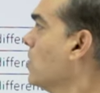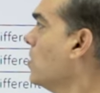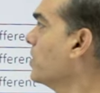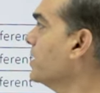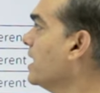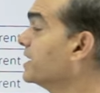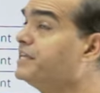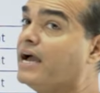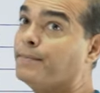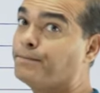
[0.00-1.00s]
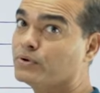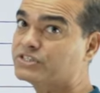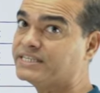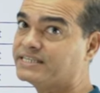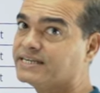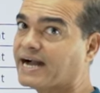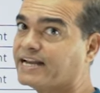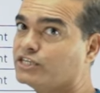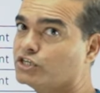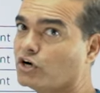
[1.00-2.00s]
or are they opposite,
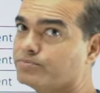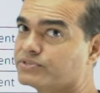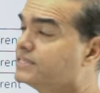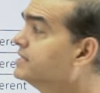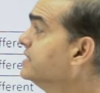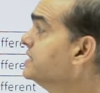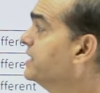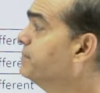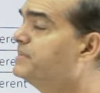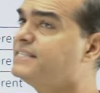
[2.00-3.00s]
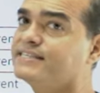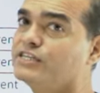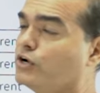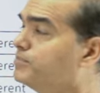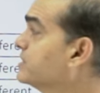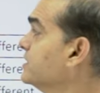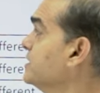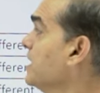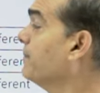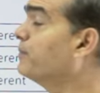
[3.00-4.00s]
antonyms? Same means synonyms,
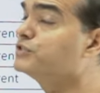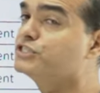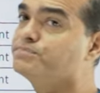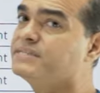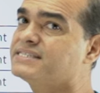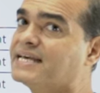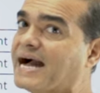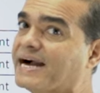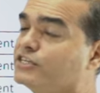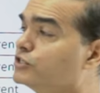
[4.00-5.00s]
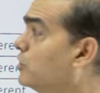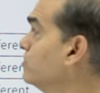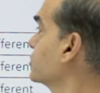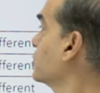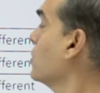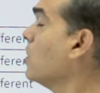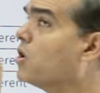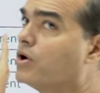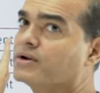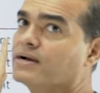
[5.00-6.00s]
opposite means antonyms,
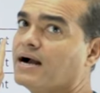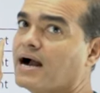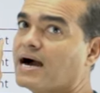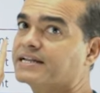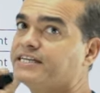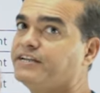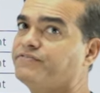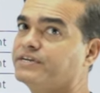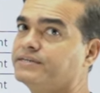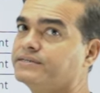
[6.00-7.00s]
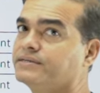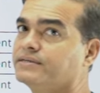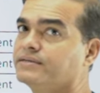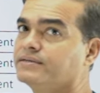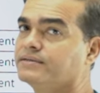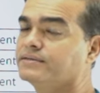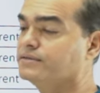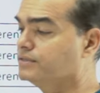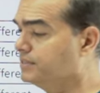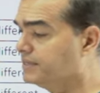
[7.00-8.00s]
or are they different?
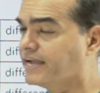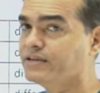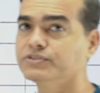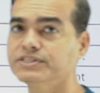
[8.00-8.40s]
Can you